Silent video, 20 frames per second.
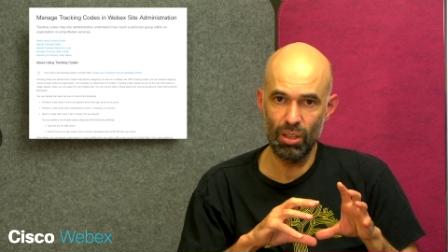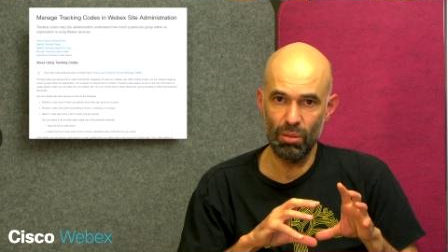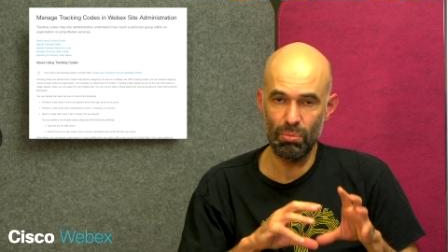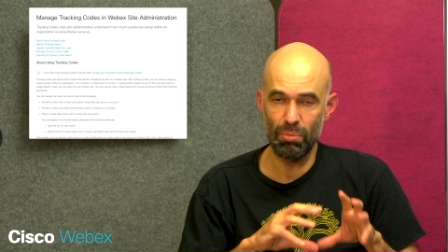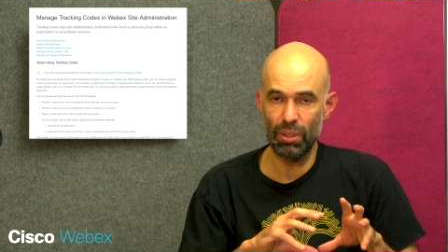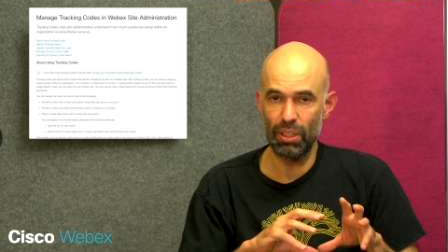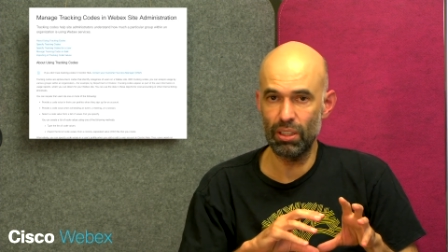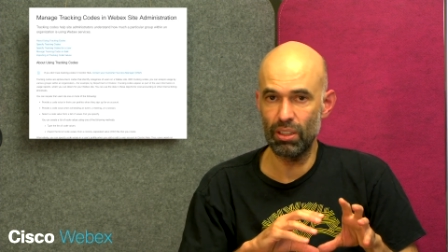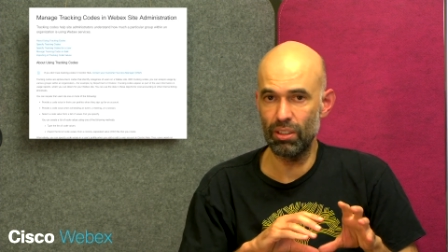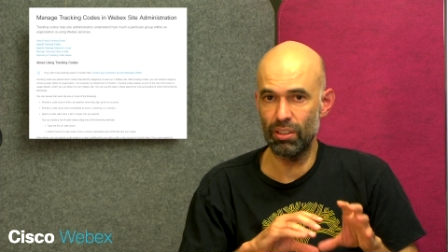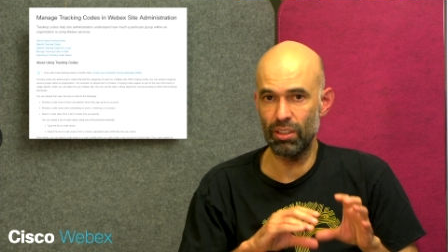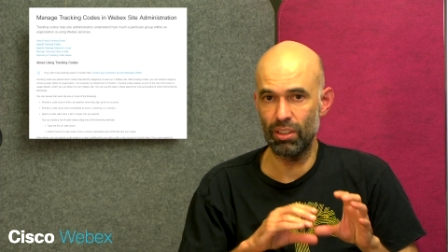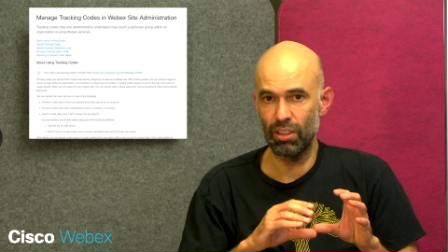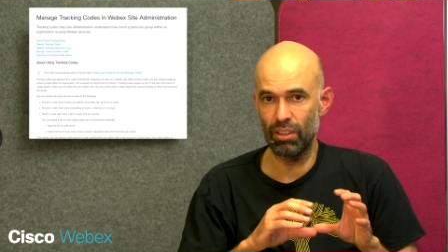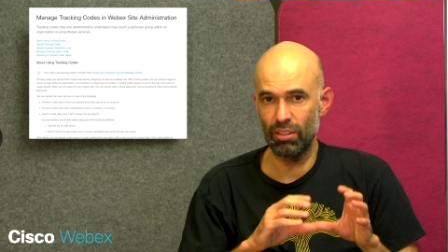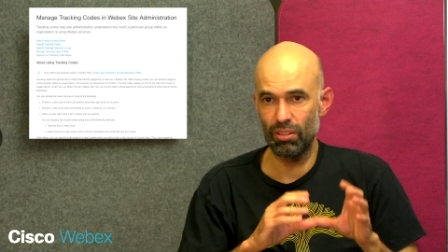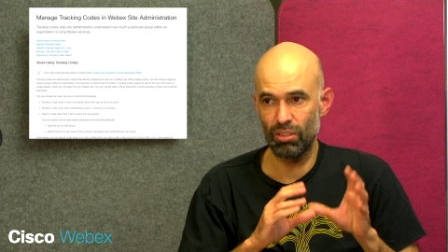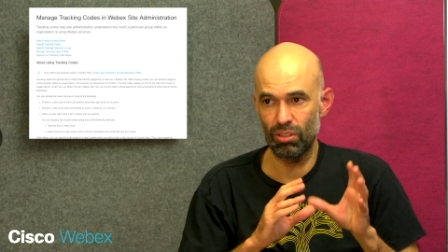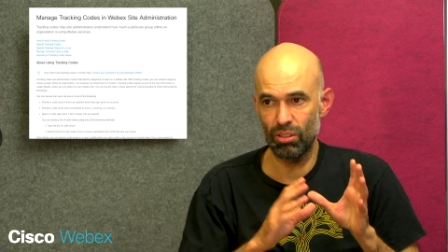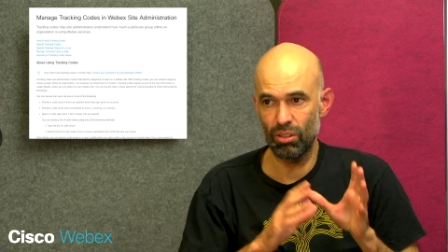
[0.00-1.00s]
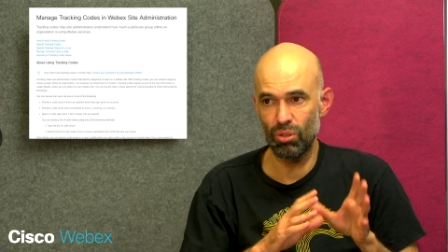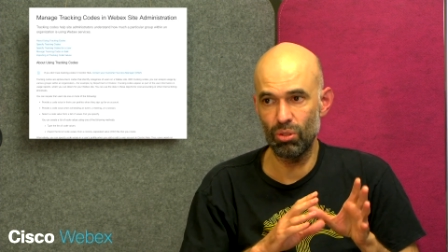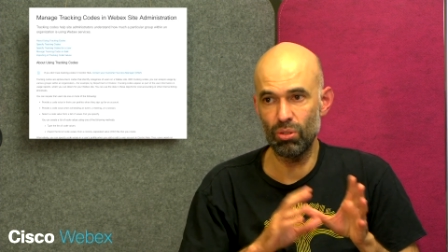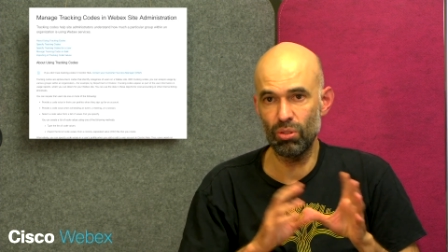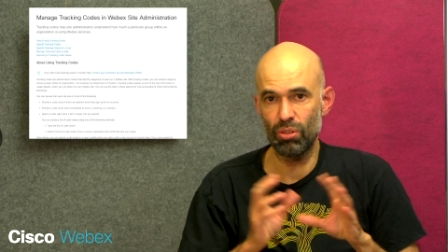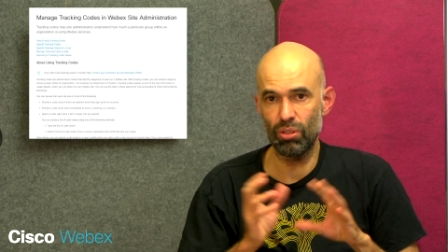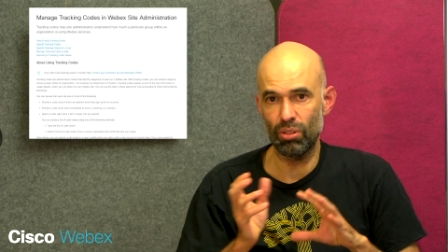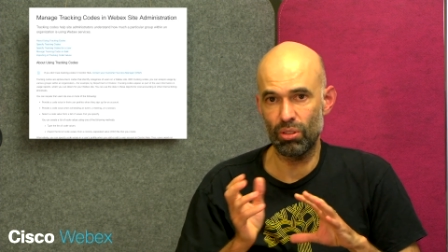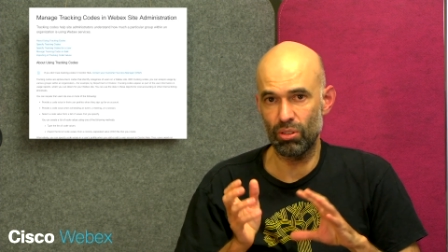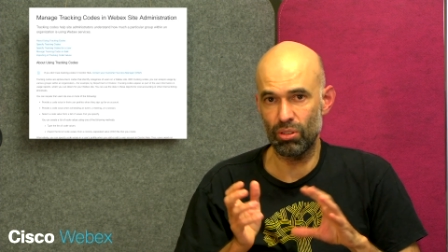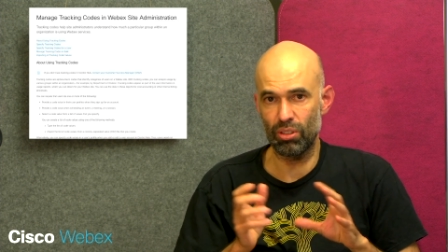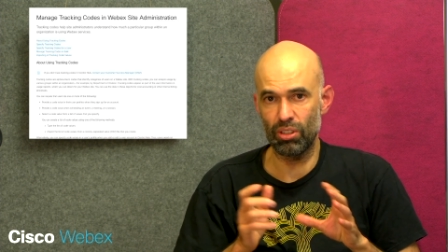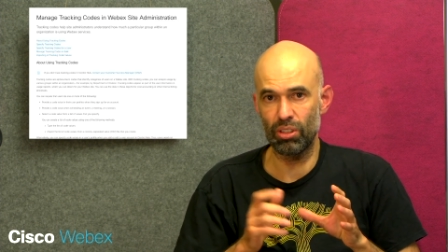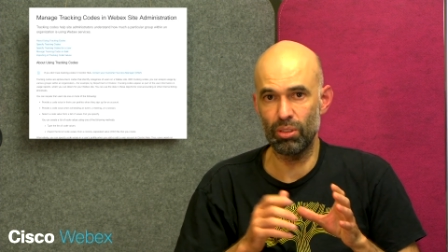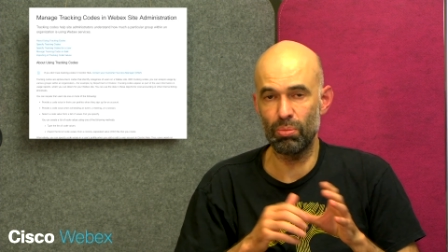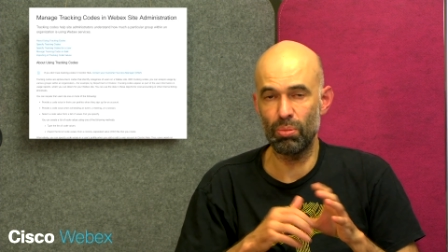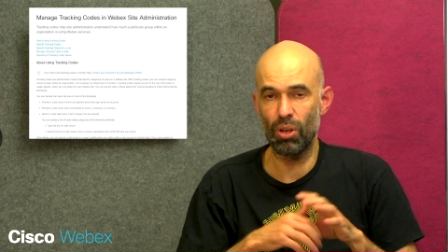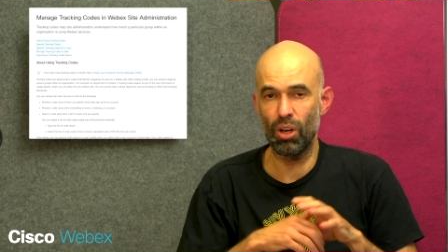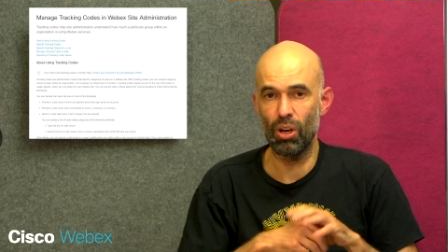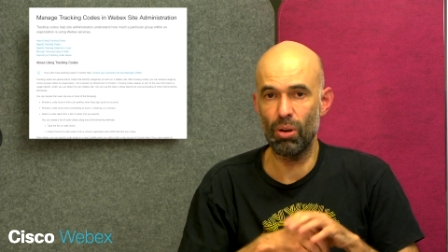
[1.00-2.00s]
build a user or the
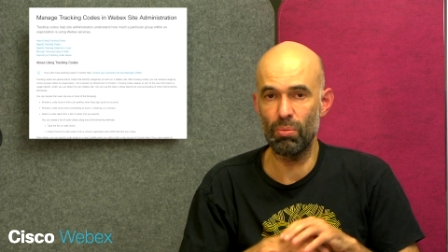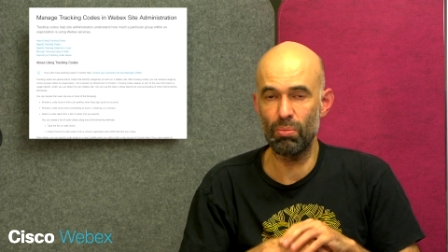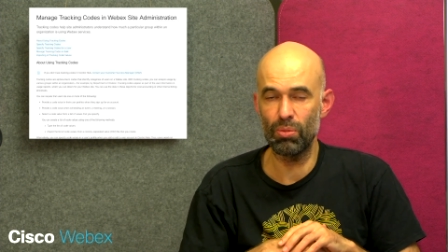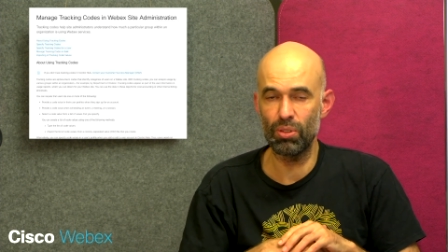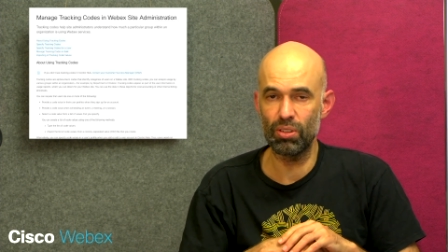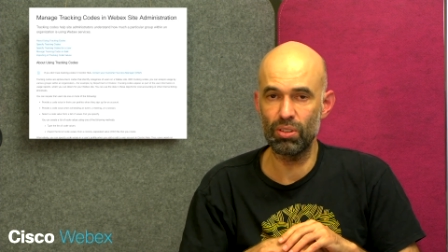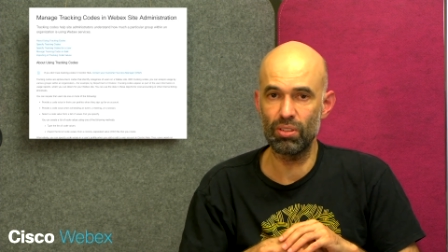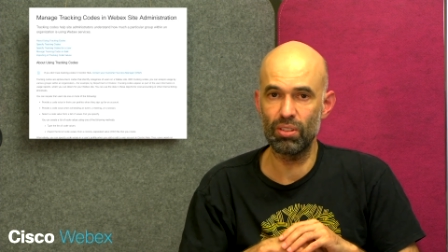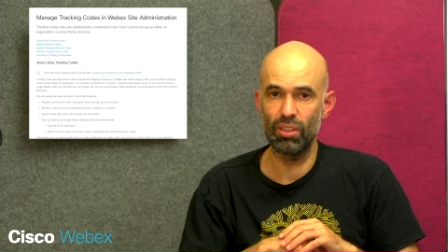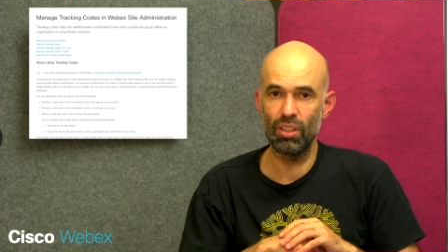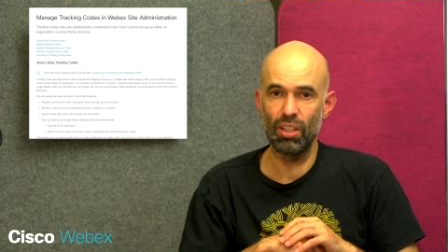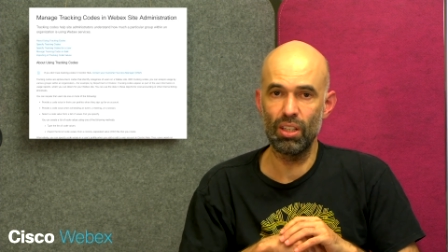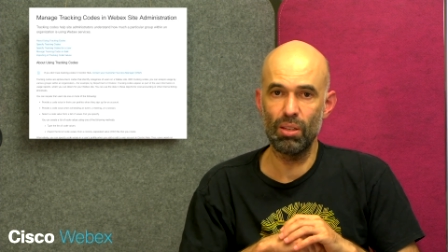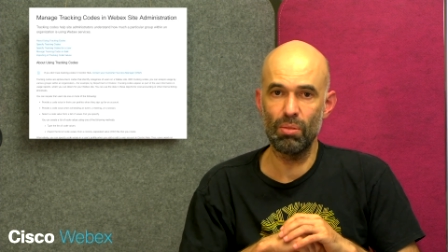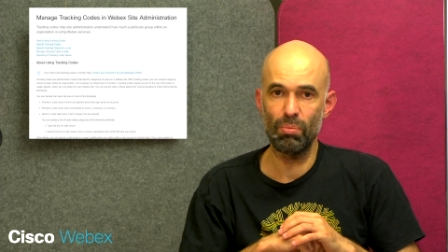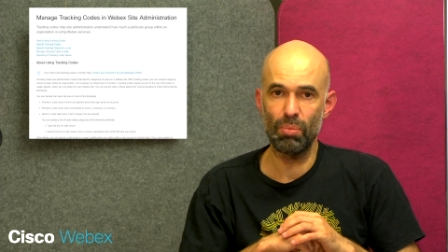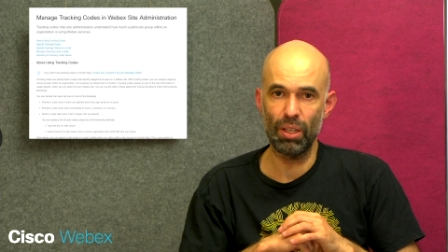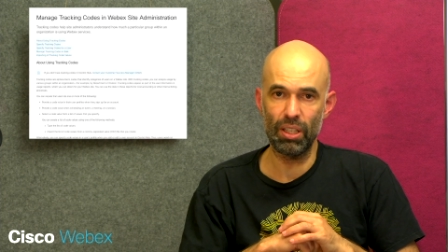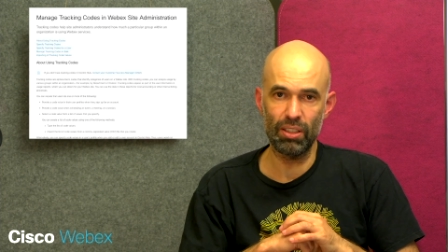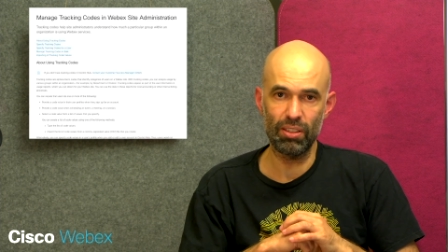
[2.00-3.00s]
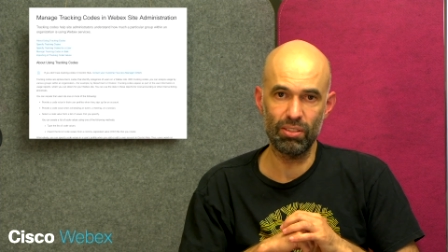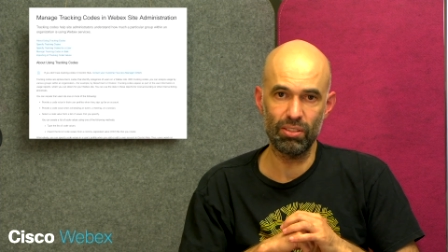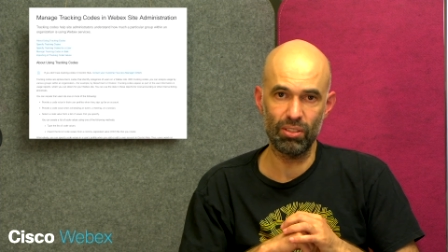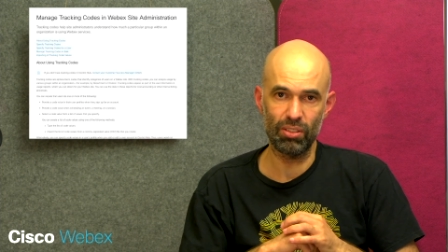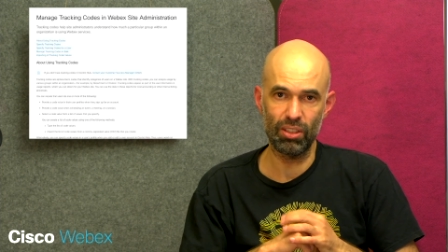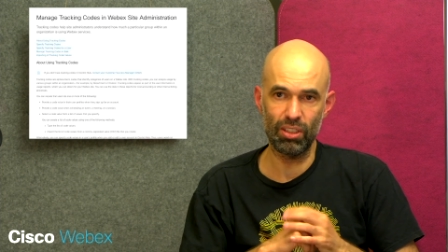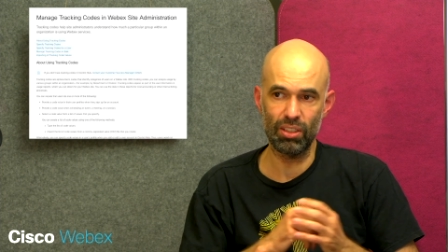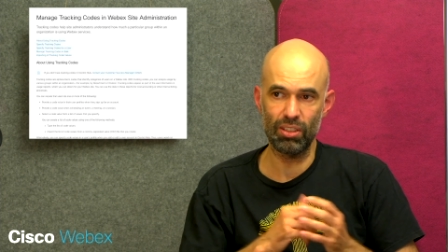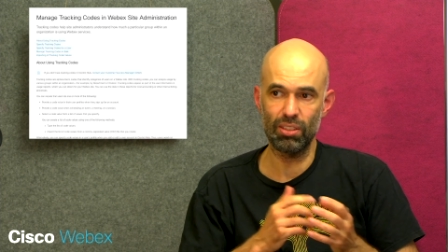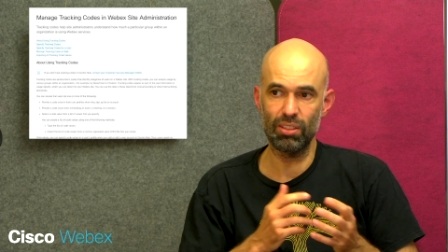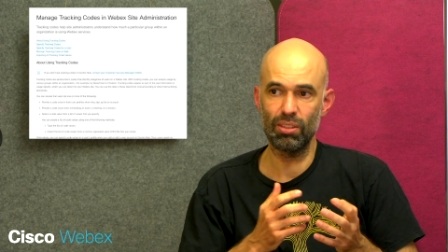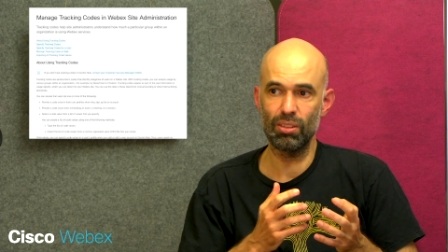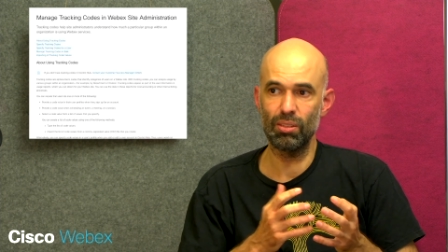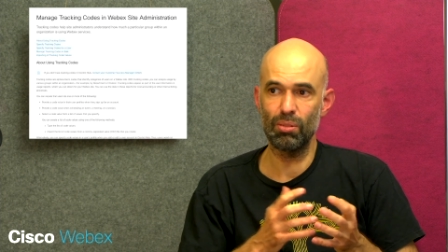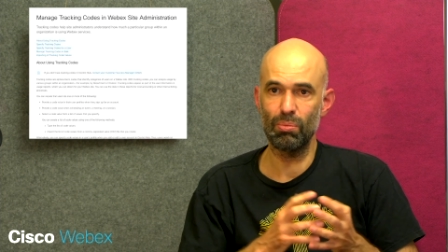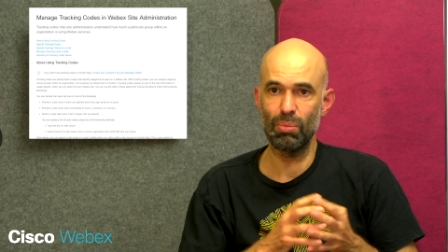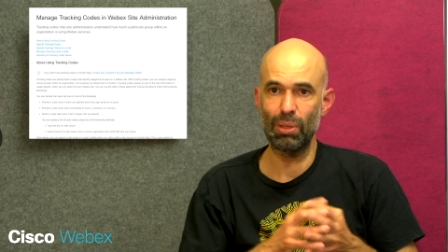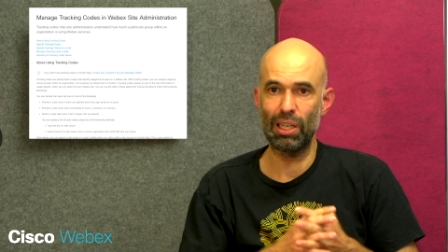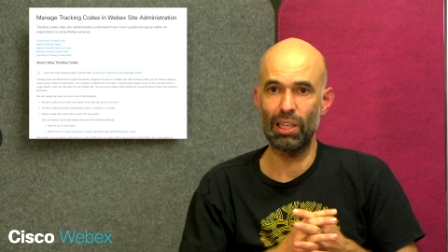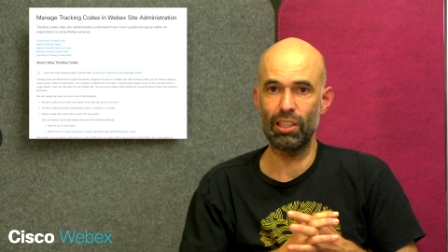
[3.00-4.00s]
department based on his
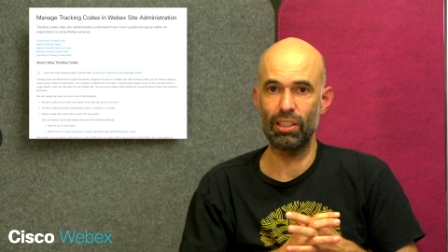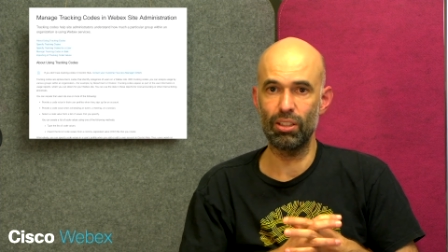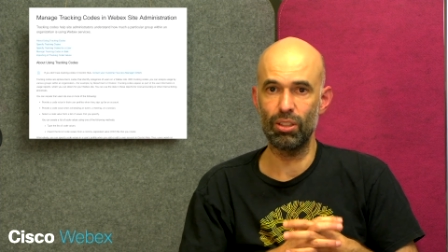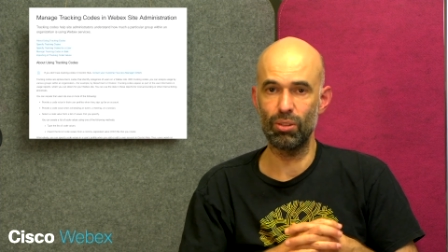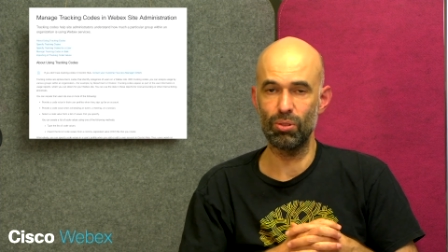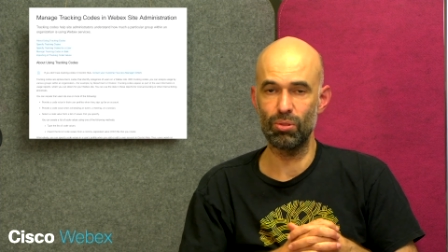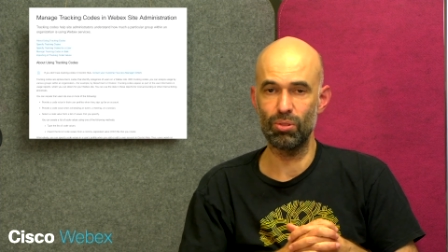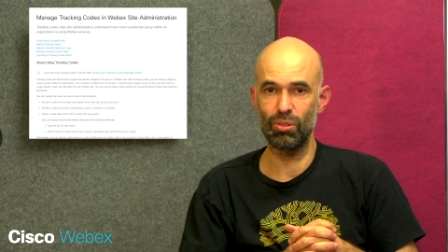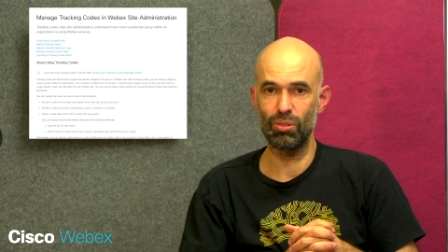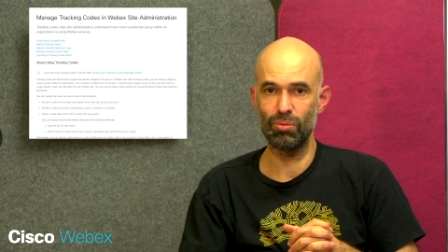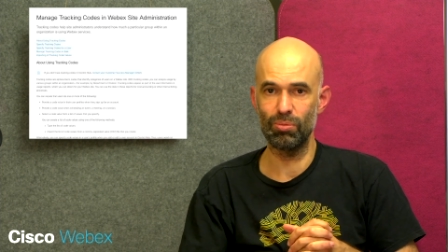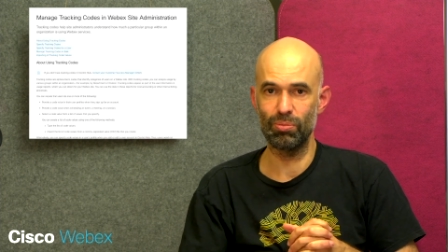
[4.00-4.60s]
billing code